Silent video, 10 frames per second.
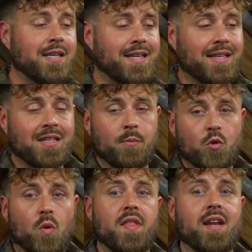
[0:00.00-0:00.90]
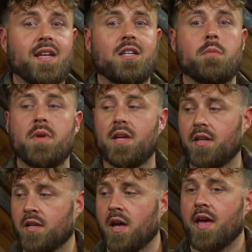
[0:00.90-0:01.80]
to get them to where they need to be
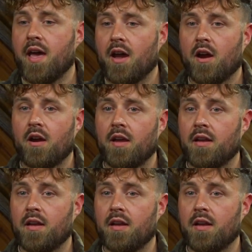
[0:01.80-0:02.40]
to cut hair